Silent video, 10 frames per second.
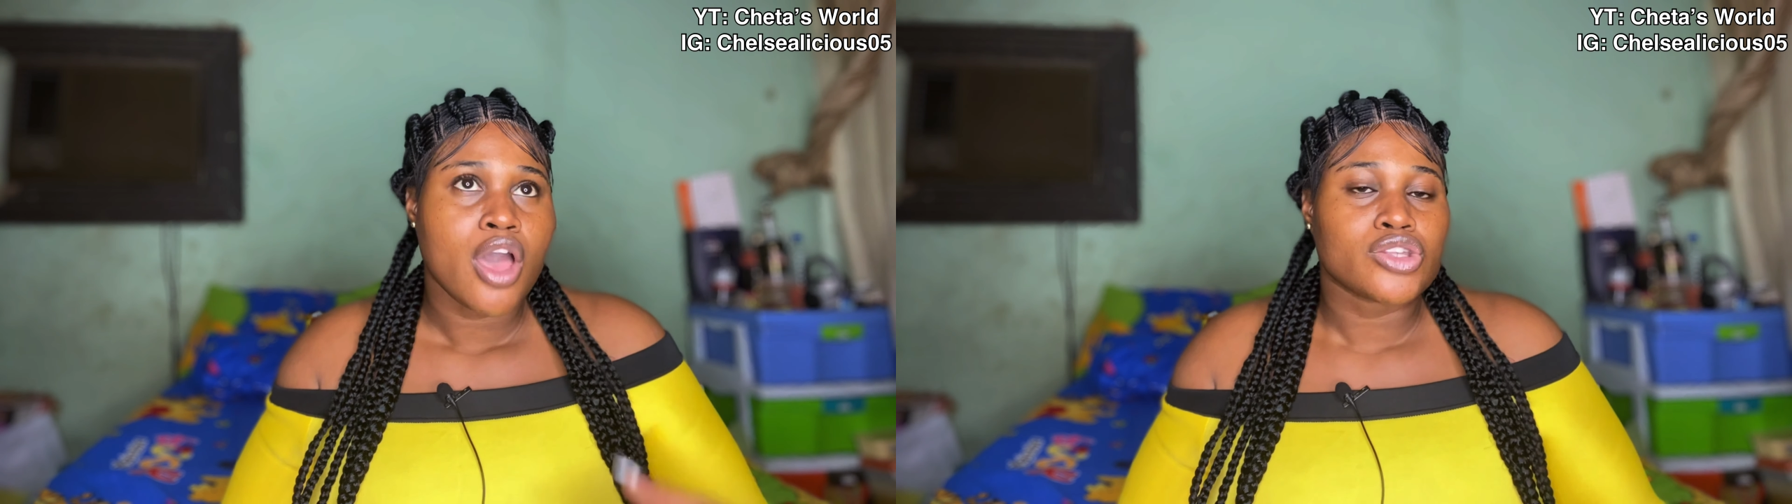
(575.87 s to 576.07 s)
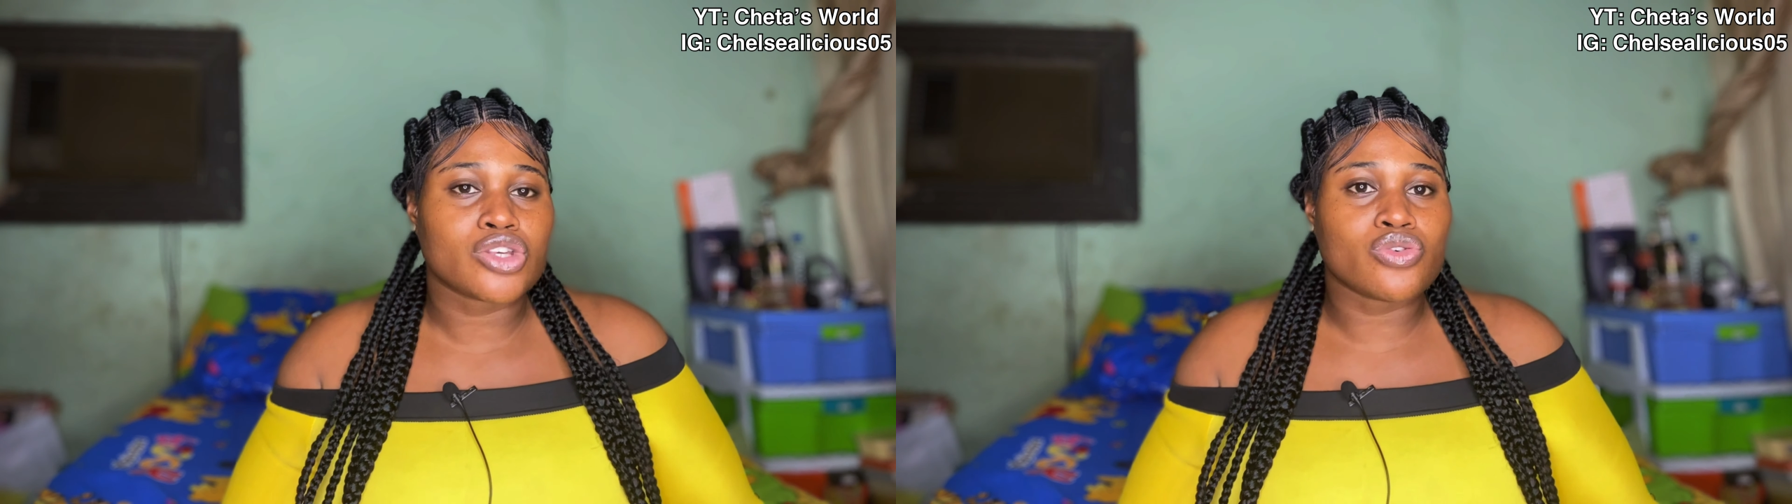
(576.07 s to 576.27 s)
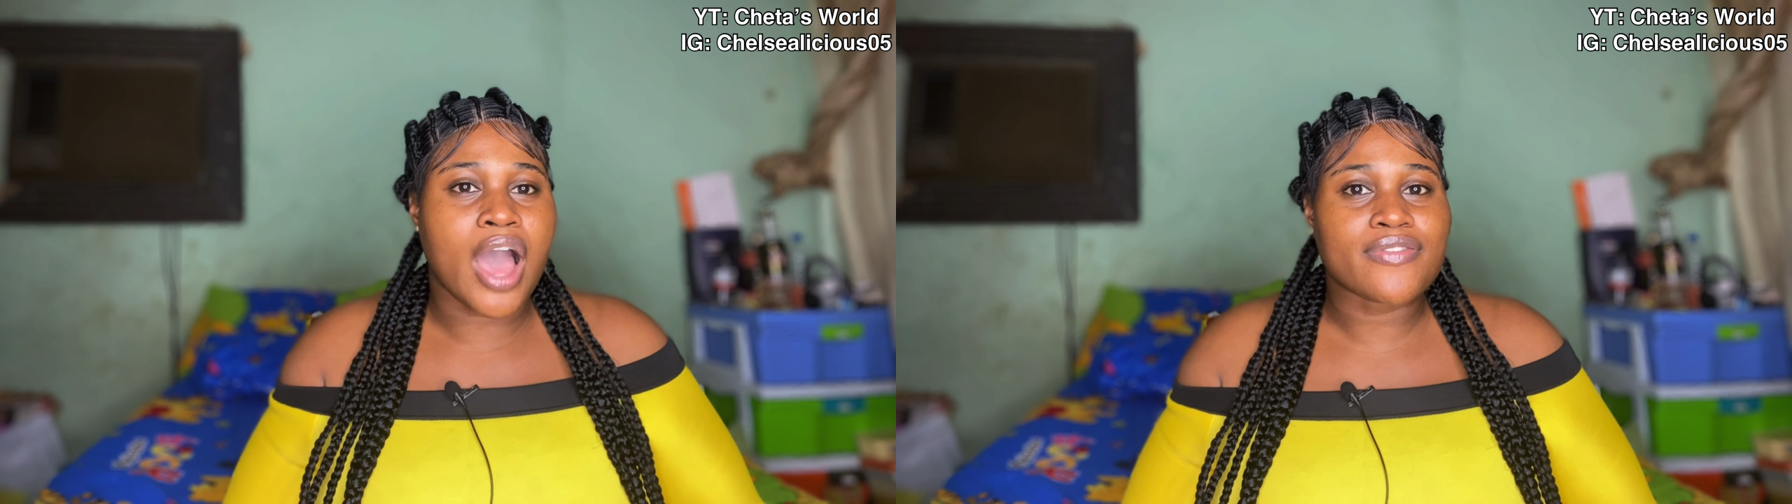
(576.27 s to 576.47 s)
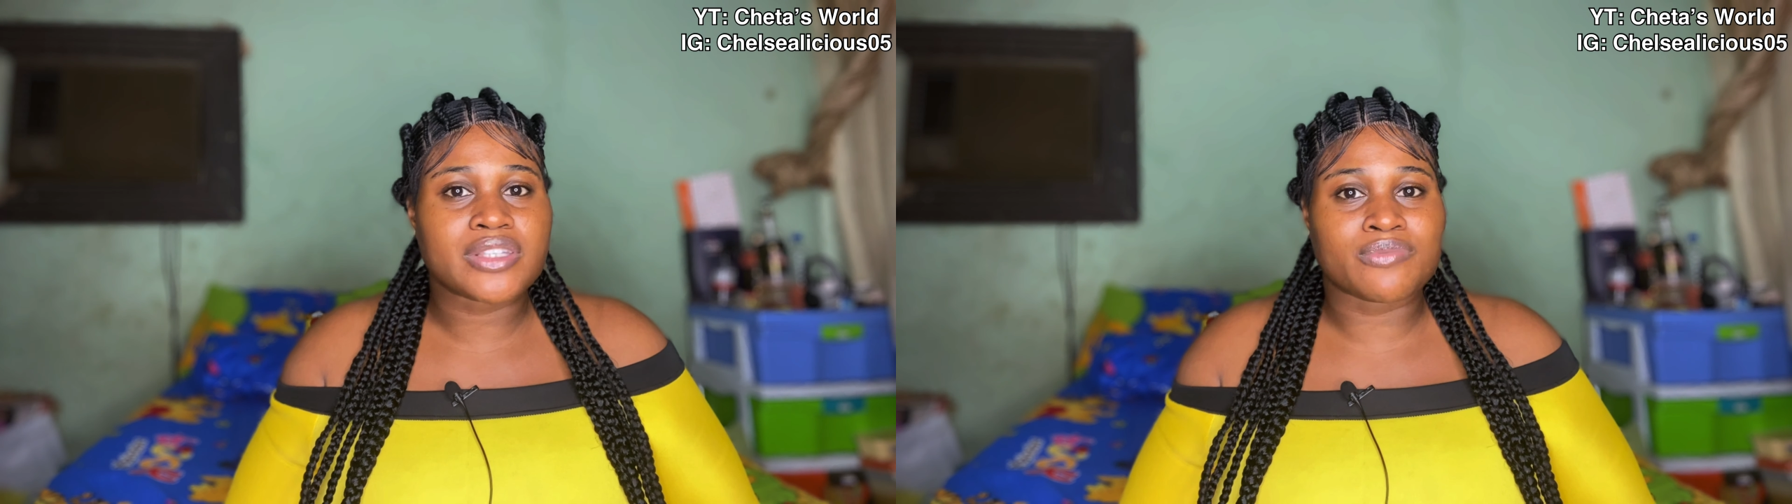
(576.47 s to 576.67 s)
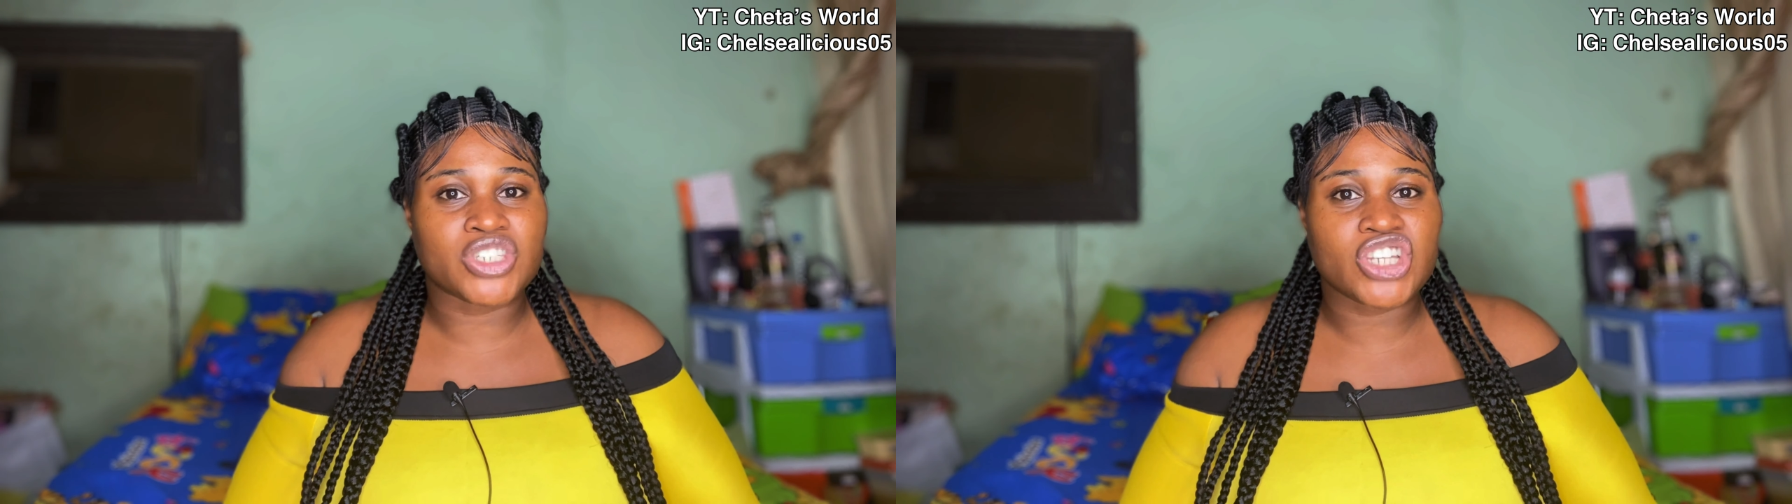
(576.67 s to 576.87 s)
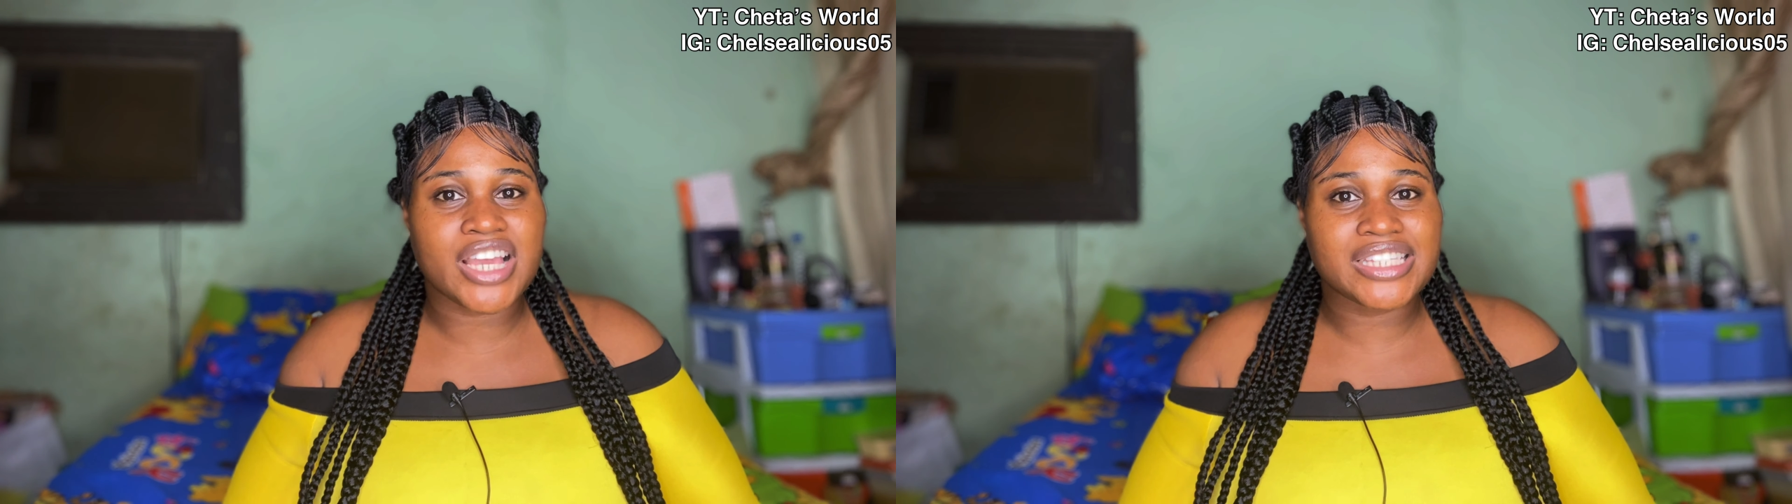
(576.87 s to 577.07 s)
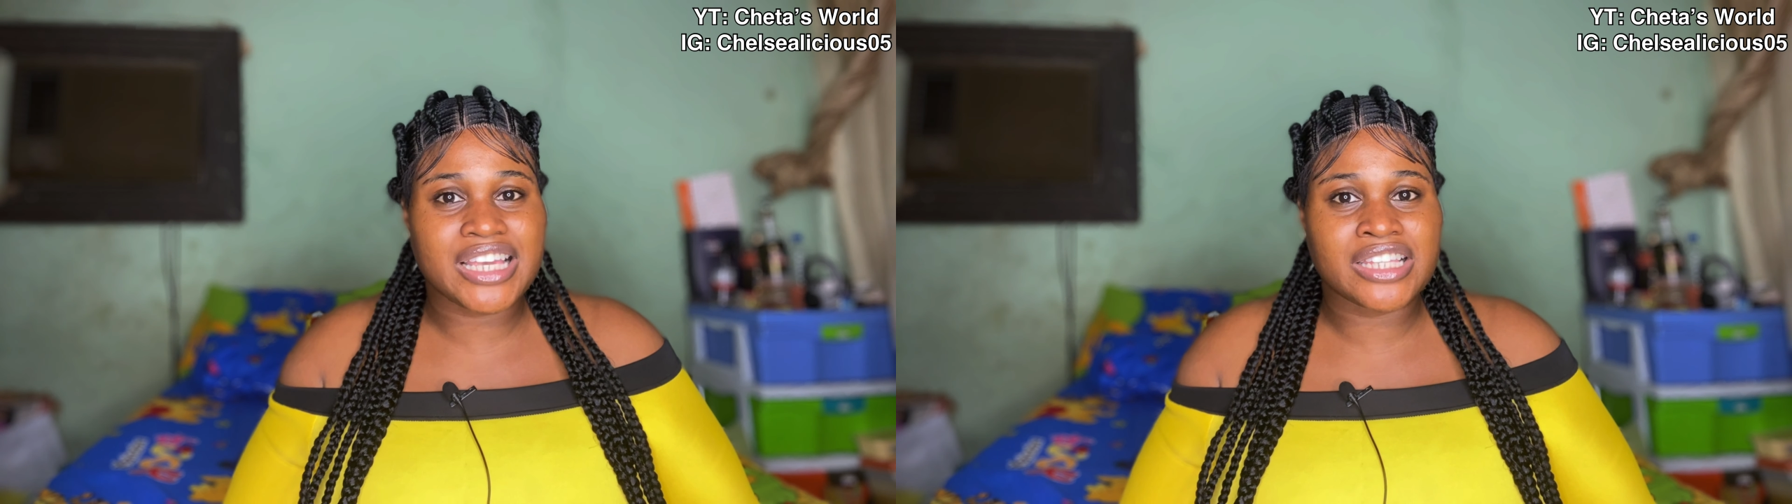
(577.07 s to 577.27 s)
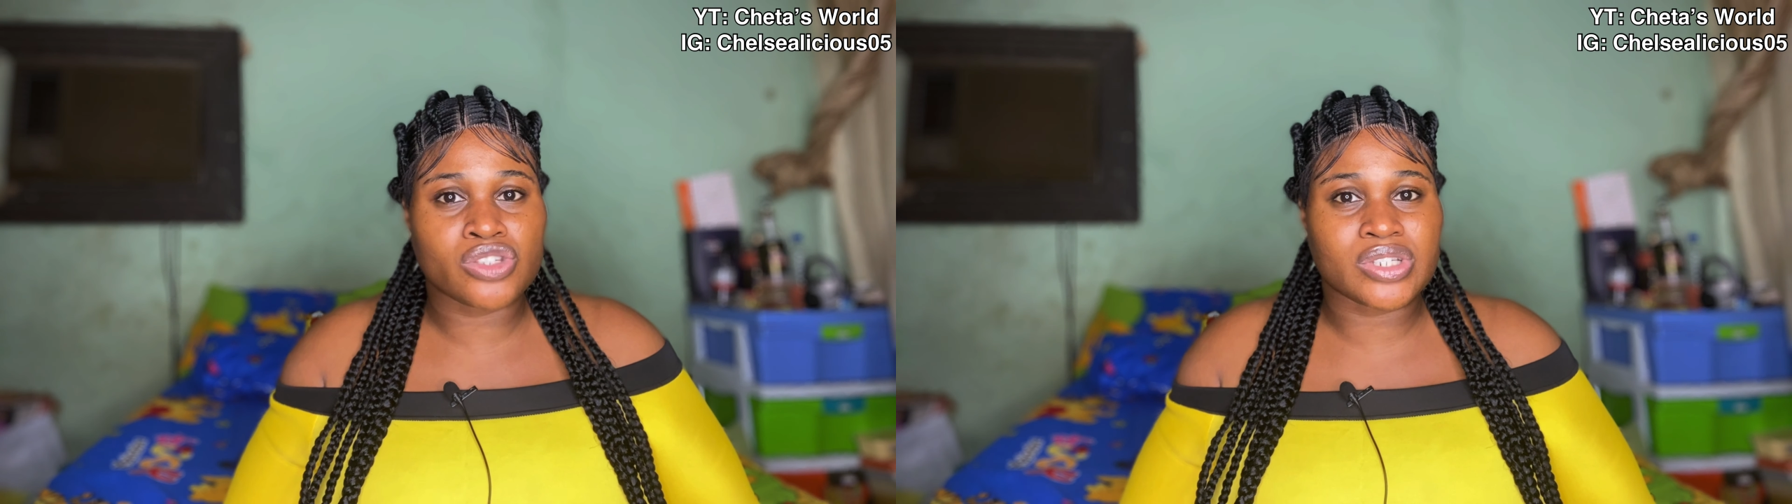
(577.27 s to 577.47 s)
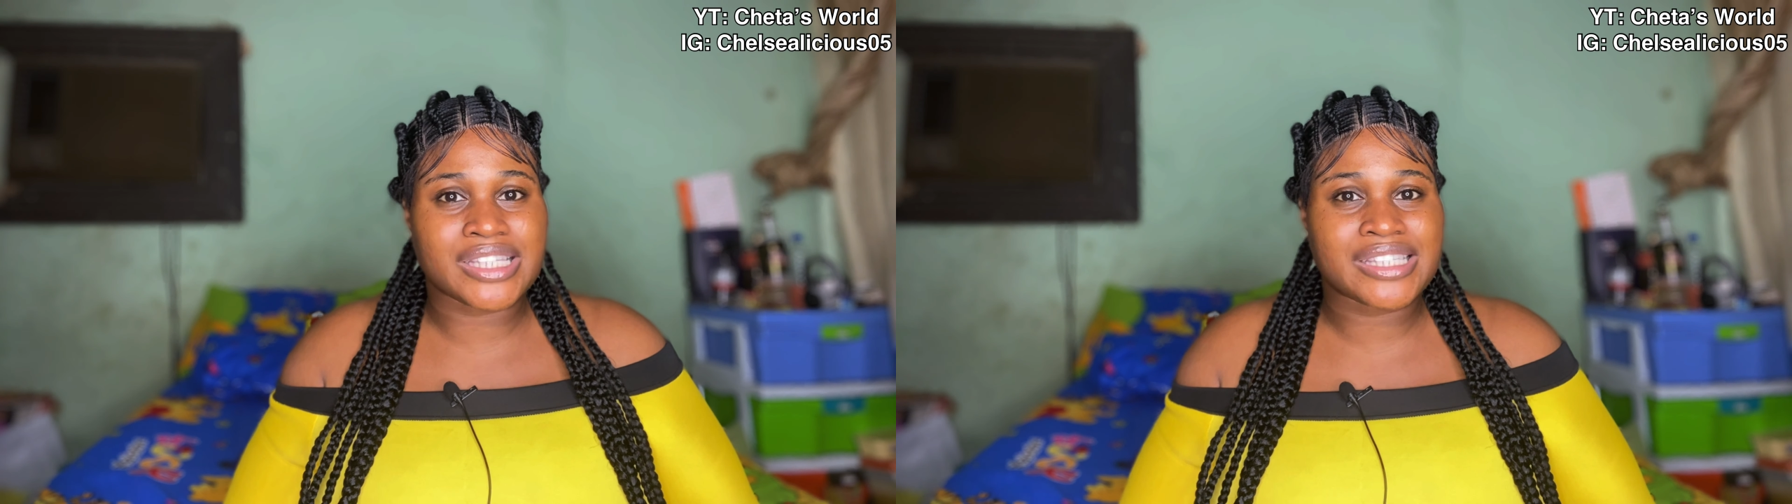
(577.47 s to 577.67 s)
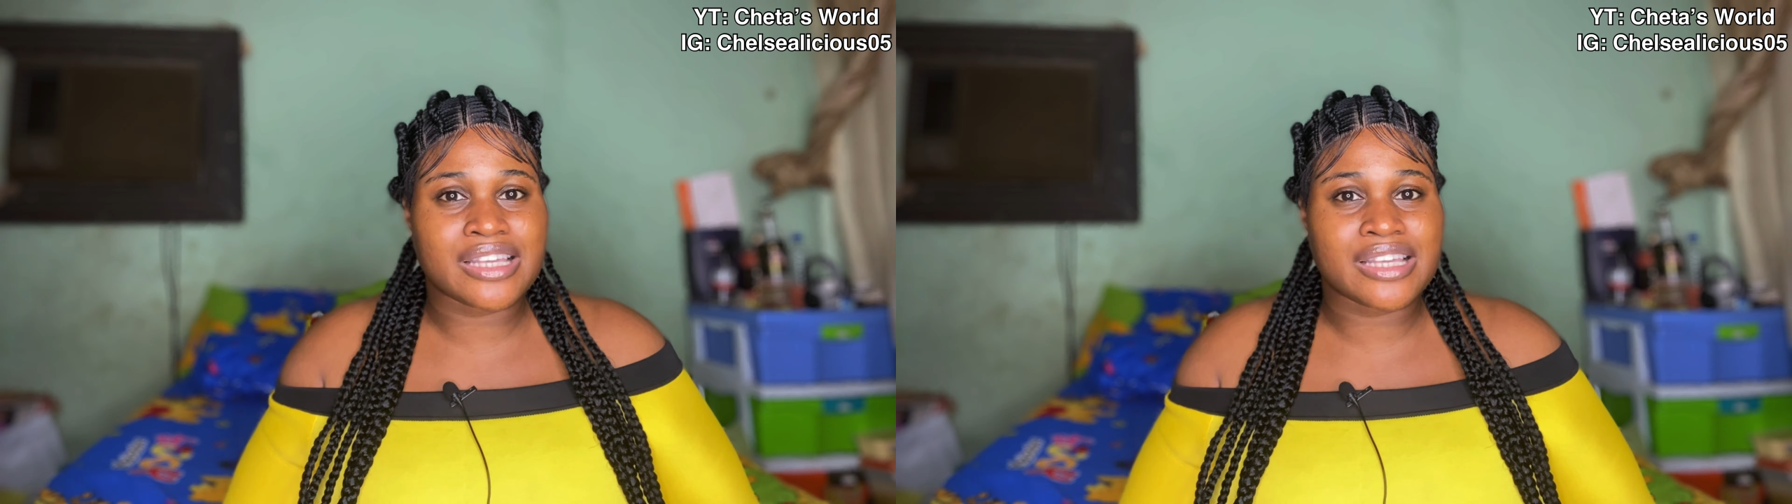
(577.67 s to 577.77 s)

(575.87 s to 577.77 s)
So you have to be checked into this